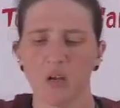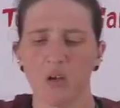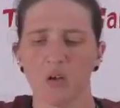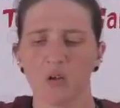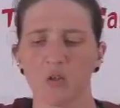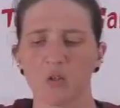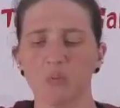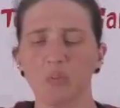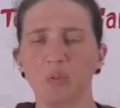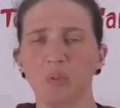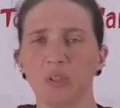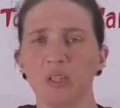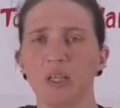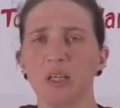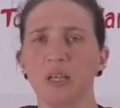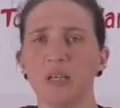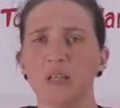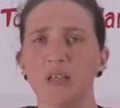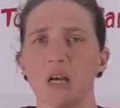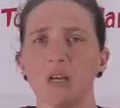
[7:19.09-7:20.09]
so
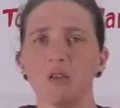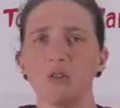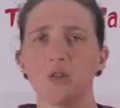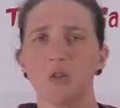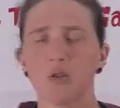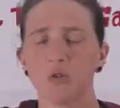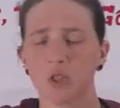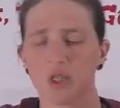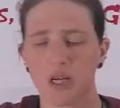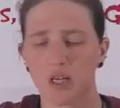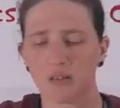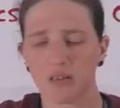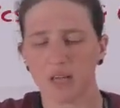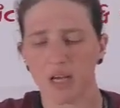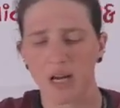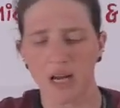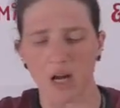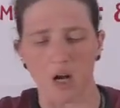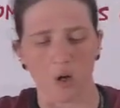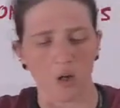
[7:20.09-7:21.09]
please do check that
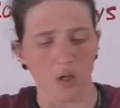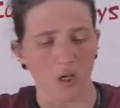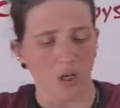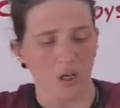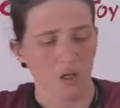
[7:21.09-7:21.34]
out.